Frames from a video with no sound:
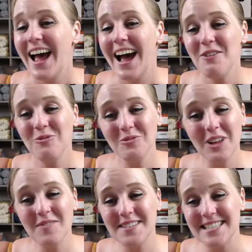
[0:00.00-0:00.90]
I
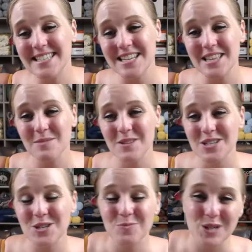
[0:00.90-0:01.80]
love to see them. They're
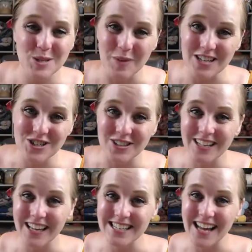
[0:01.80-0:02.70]
super special.
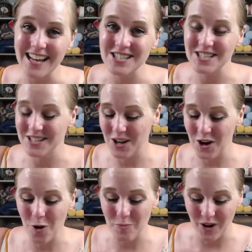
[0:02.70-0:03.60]
And I just
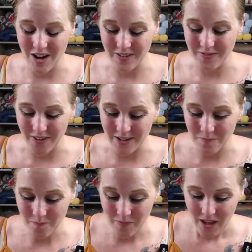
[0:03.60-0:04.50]
hope you're having fun.